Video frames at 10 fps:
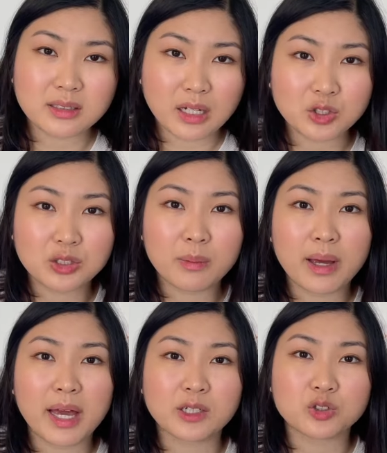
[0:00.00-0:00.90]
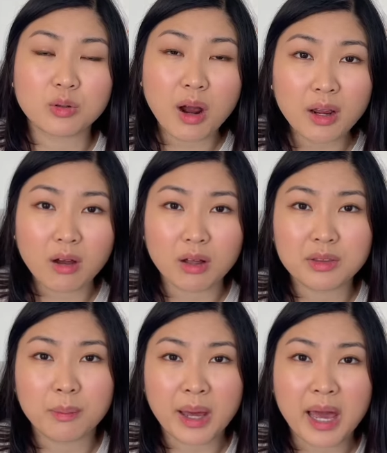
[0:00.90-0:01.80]
touch the bag, try on
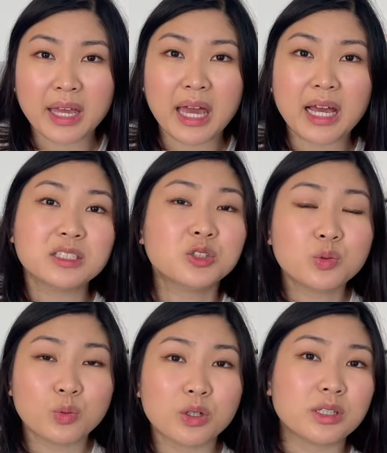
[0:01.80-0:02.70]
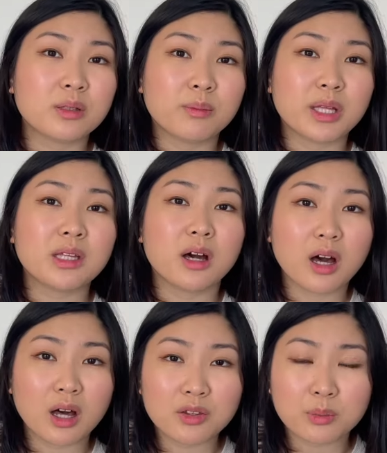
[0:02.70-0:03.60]
the bag as you would in many
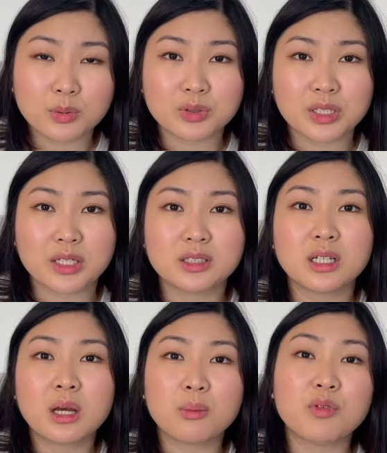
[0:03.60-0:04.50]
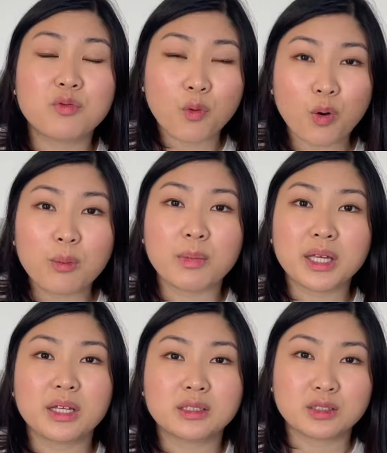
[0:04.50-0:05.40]
other boutiques before
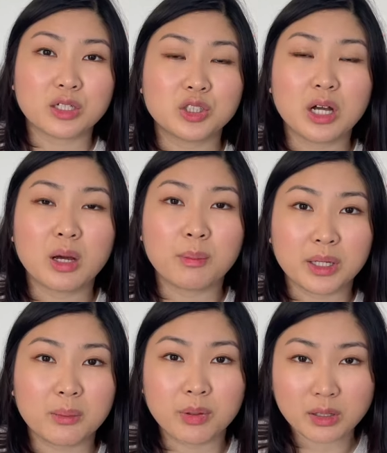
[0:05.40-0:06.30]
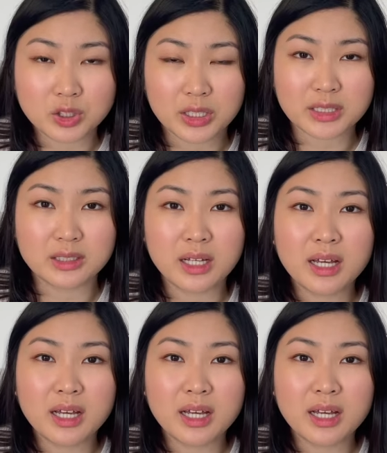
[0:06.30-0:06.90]
making such a big purchase.